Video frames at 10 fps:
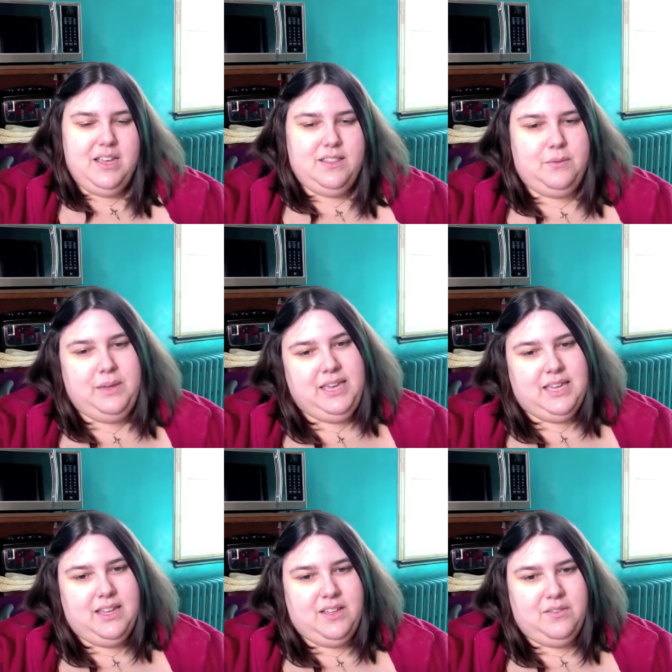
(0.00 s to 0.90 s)
the
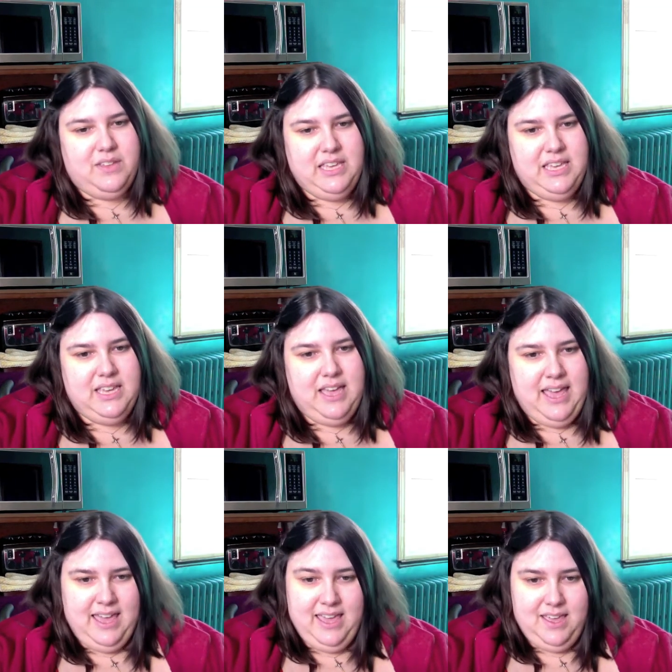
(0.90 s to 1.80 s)
week of
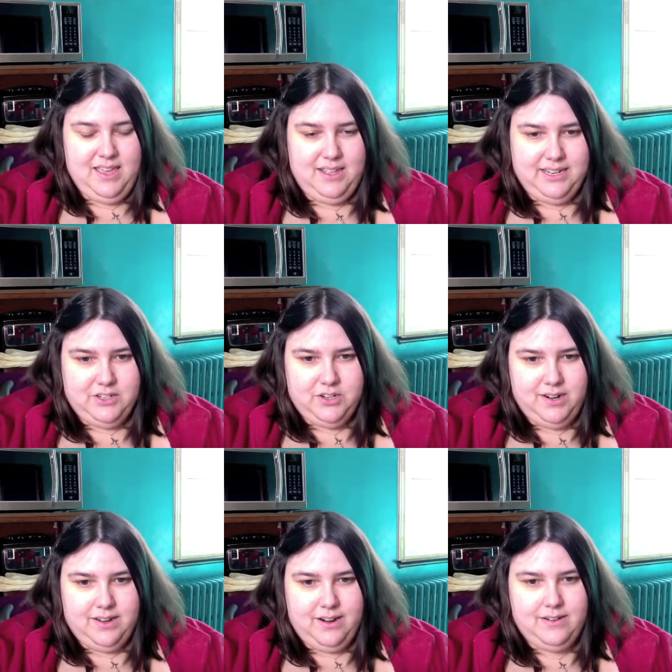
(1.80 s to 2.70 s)
EA
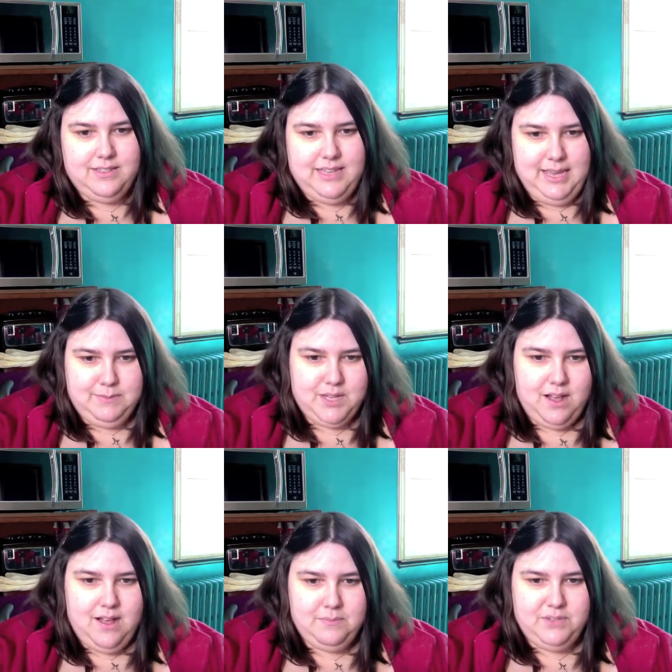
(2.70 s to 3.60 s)
Electronic Arts
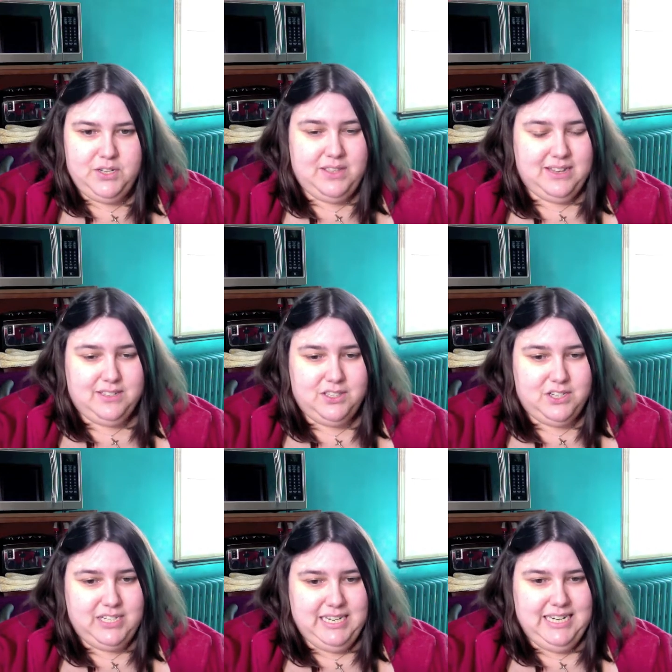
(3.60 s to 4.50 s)
Gamescom
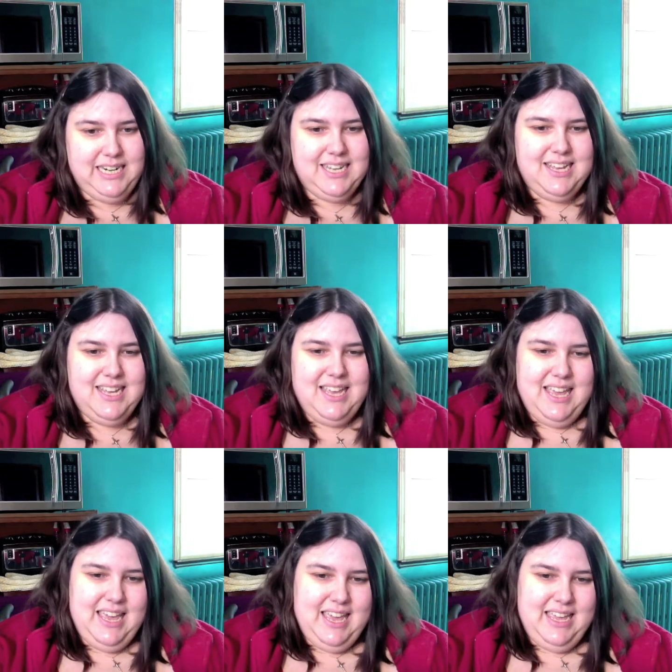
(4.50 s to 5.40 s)
2013,
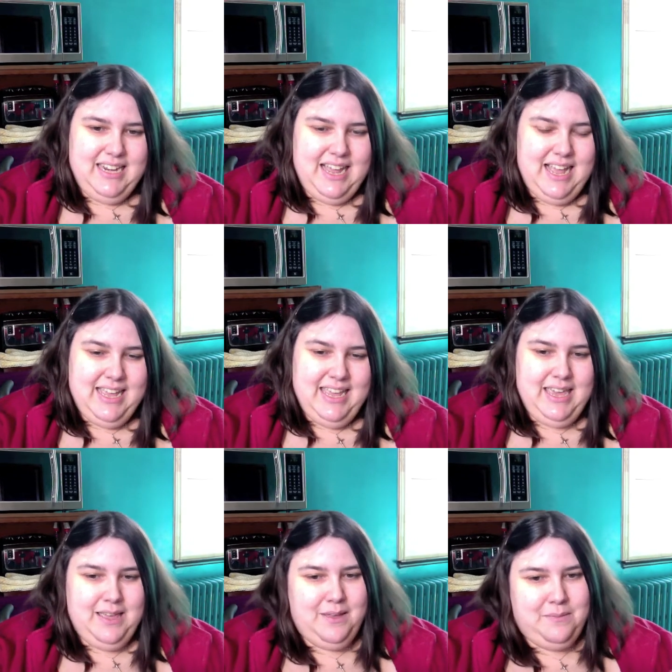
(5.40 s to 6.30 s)
and I
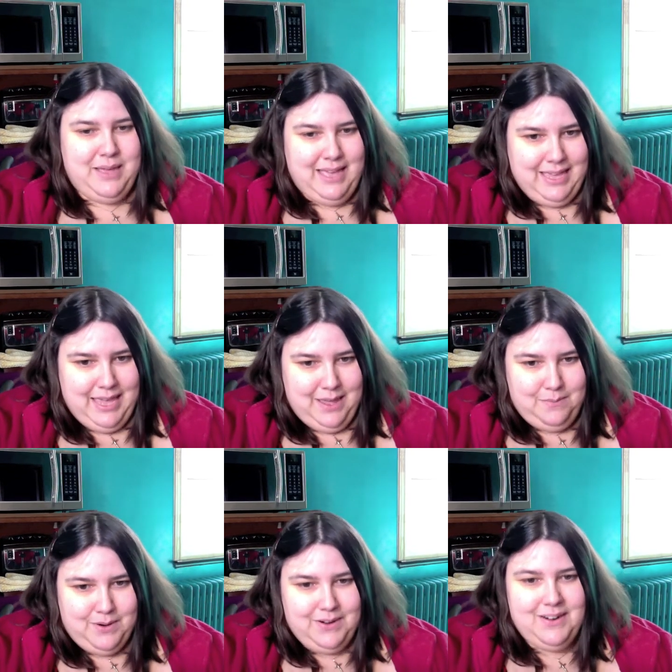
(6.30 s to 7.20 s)
am a
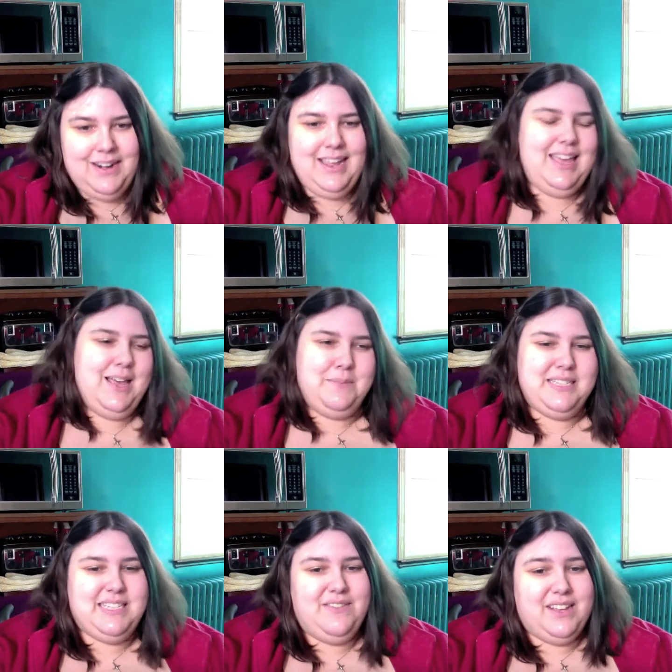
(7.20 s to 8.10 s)
gamer,
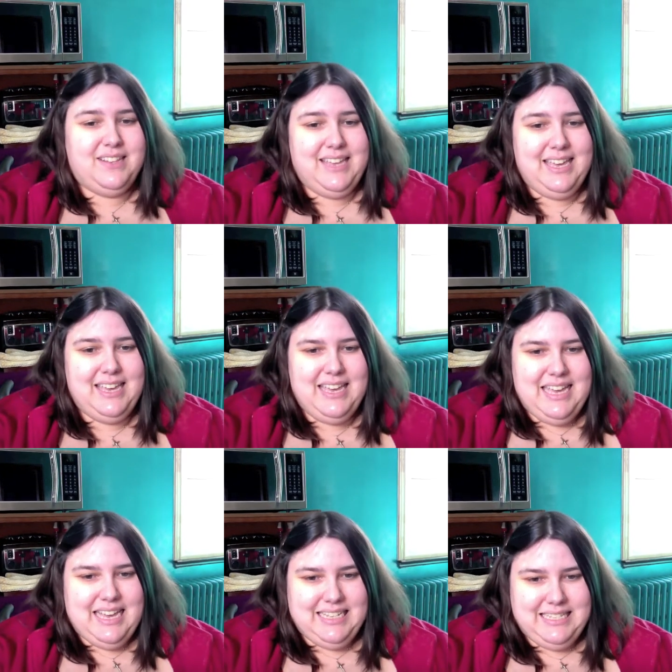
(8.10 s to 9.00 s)
specifically
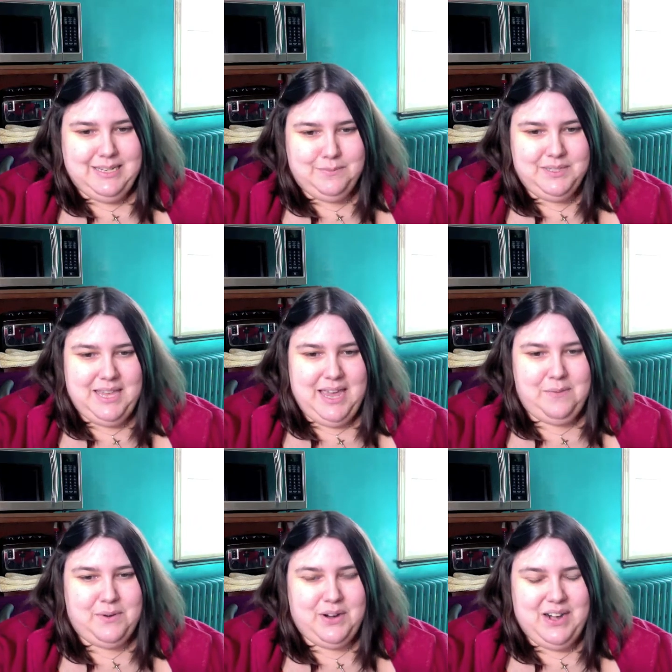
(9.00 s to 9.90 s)
a Sims
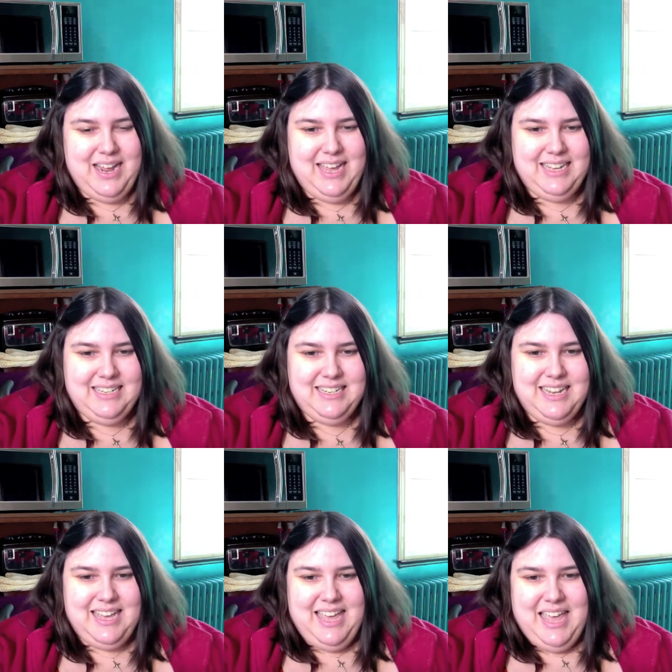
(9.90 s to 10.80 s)
gamer, and
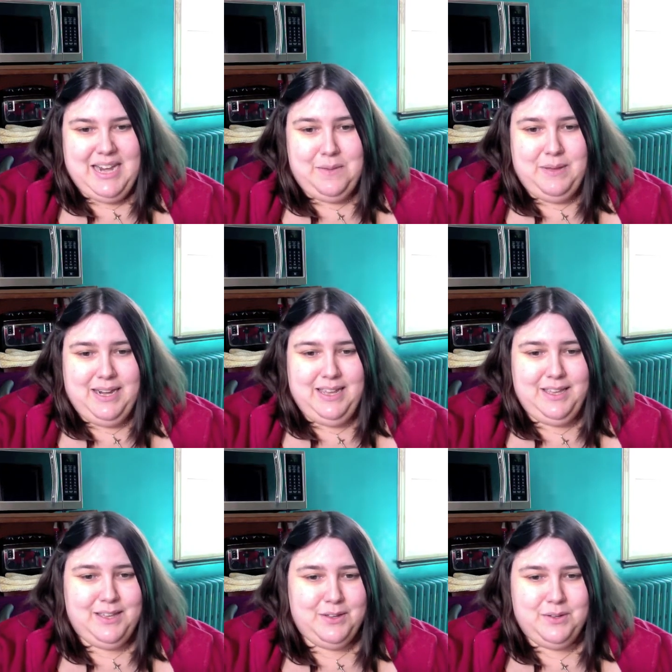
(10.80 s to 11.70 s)

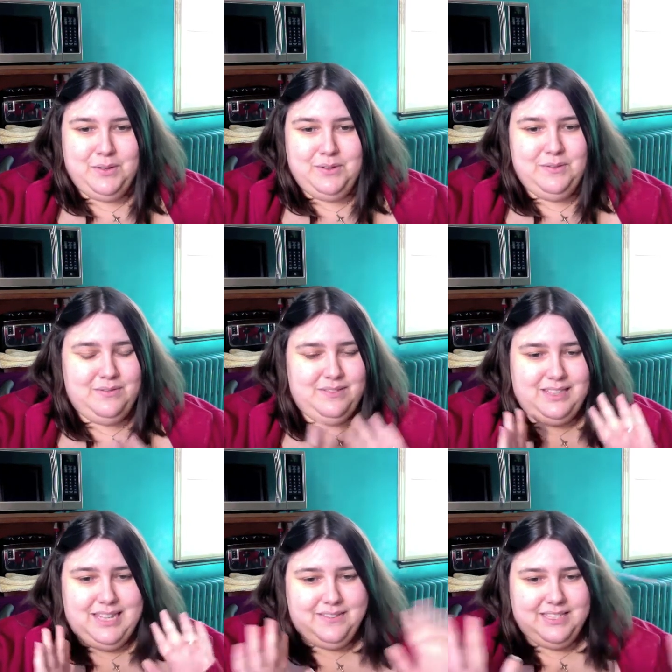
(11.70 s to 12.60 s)
anybody who
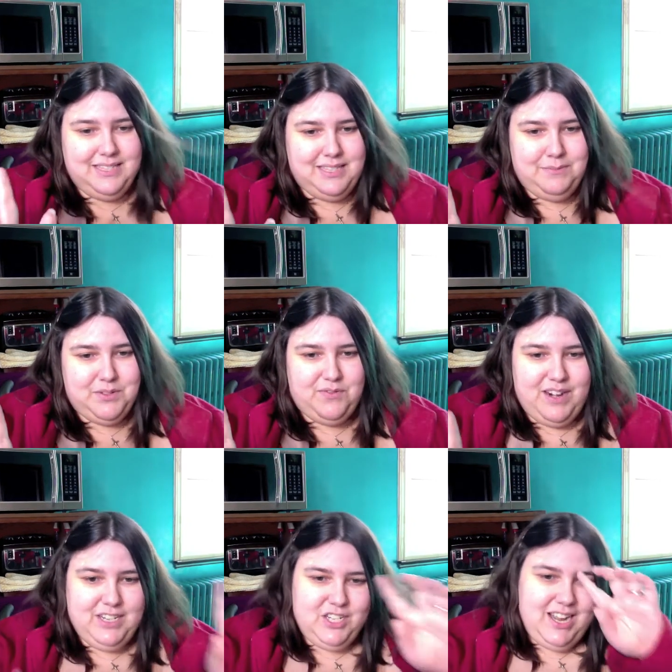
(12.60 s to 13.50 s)
loves the Sims
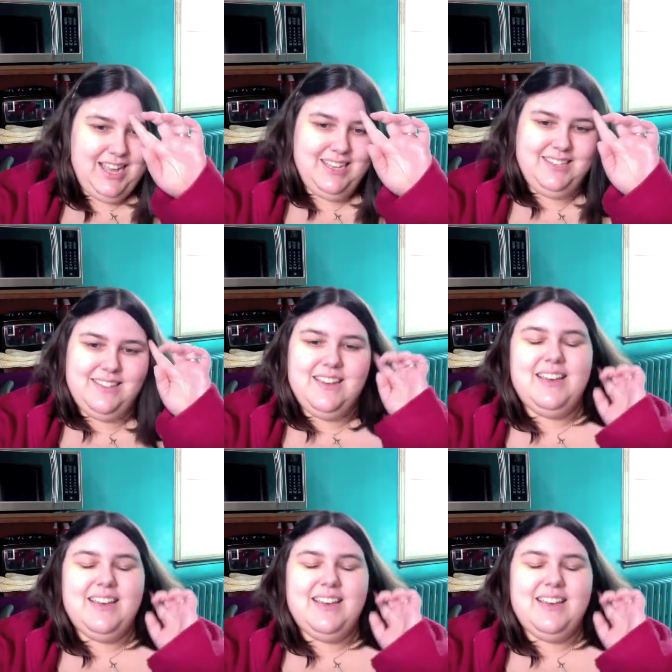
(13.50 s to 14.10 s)
franchise